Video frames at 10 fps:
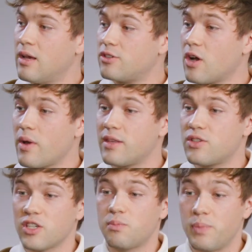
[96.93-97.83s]
So it's
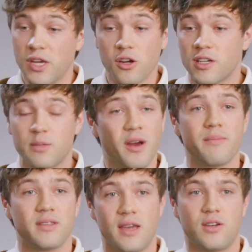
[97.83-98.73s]
just pure
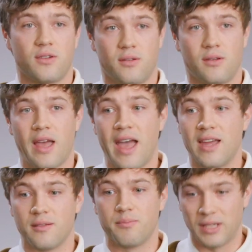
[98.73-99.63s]
experimentation
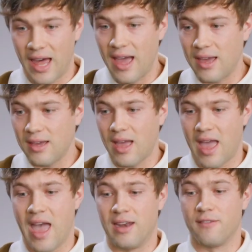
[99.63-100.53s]
and play
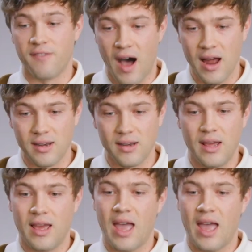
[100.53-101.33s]
and fun